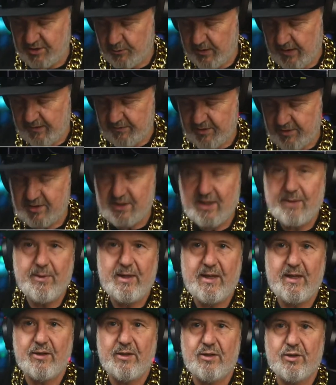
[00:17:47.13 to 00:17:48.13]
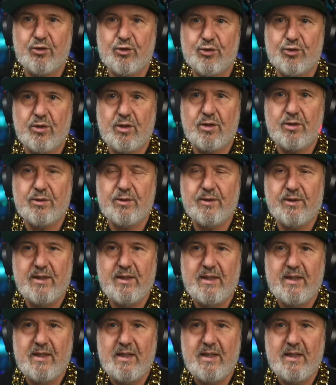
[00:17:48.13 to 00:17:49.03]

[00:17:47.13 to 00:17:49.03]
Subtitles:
So we have to somehow control